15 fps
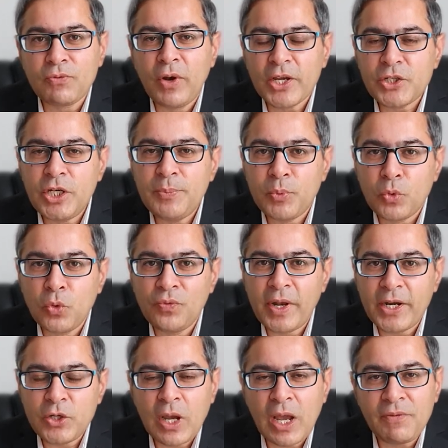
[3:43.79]
actually prove that
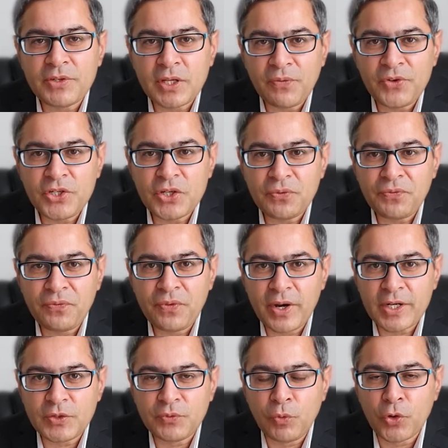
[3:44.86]
you have sufficient
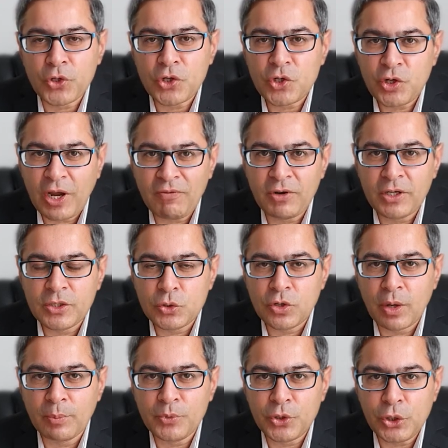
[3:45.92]
funds for your travel to
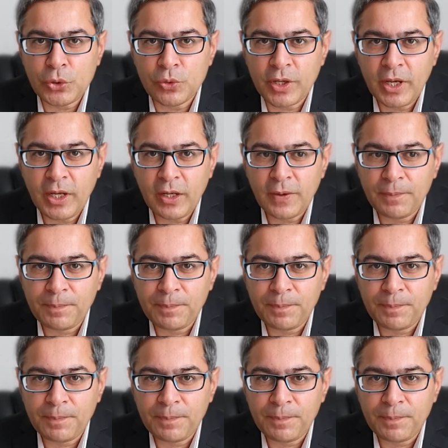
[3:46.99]
come to UK